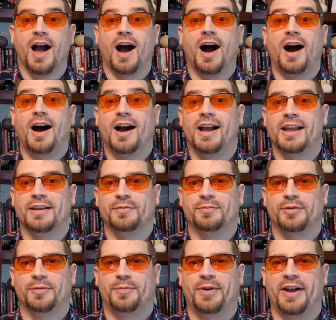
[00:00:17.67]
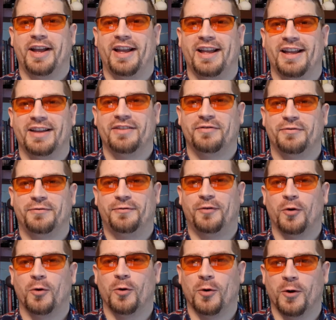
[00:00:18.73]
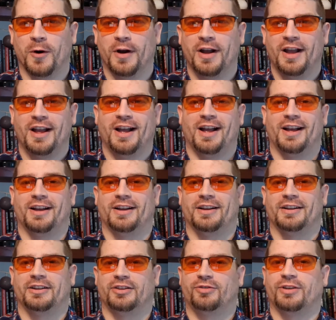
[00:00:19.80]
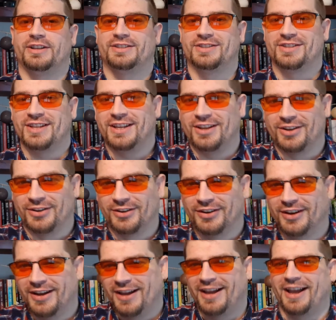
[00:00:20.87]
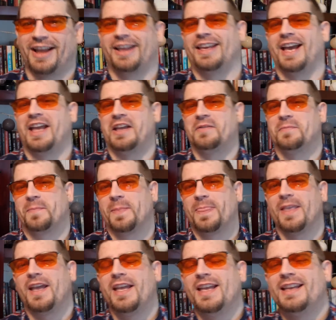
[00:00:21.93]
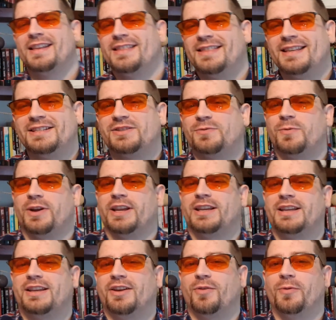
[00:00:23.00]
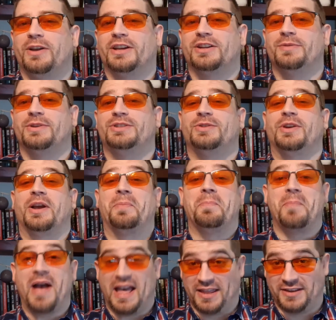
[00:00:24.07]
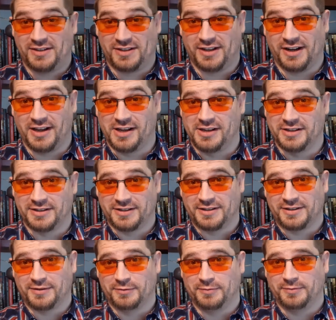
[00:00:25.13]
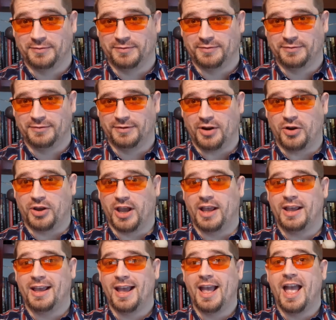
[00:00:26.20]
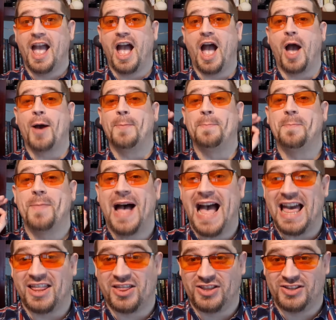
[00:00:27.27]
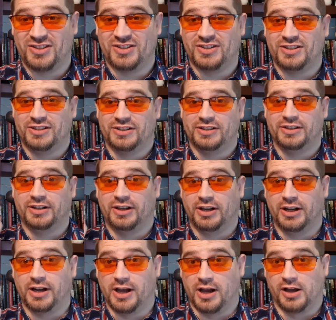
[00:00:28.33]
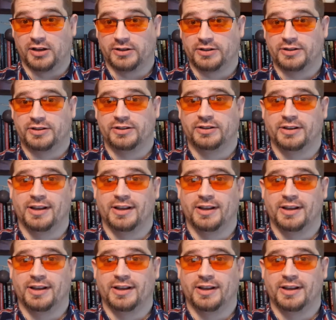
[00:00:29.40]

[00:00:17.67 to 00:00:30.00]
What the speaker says: Hi, prepare for. Great to see you again. This week we're going to be doing a maths class. Okay? A maths class.